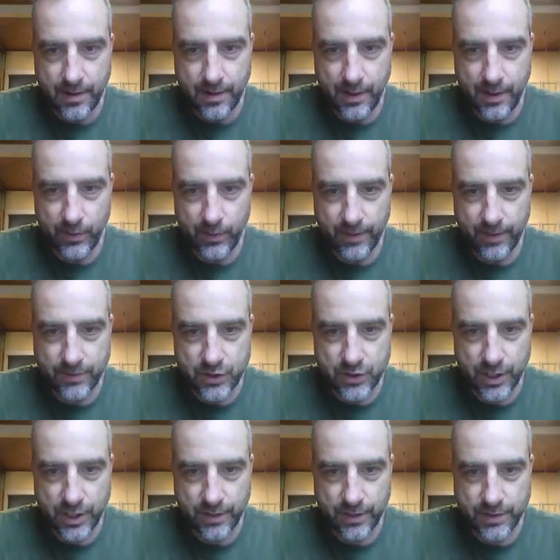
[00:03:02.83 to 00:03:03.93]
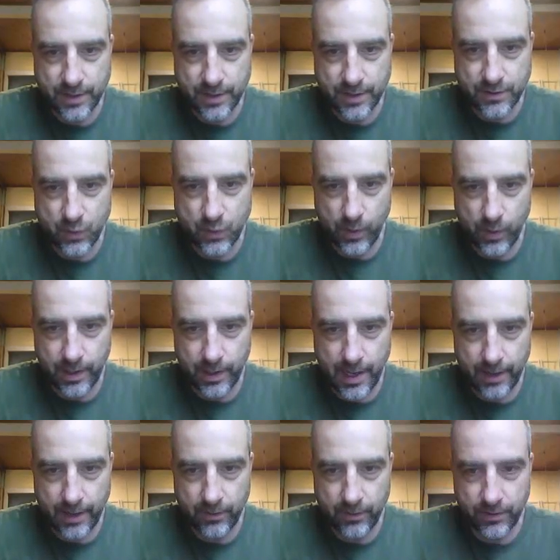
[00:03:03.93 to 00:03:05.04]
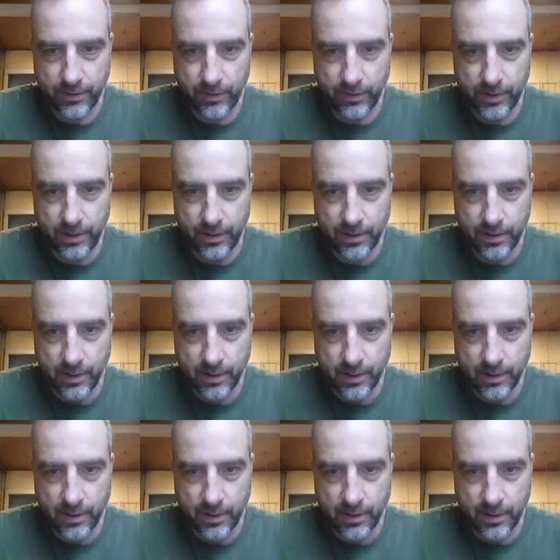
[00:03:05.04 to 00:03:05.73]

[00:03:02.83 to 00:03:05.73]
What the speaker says: they would have to change that to 29 or 30.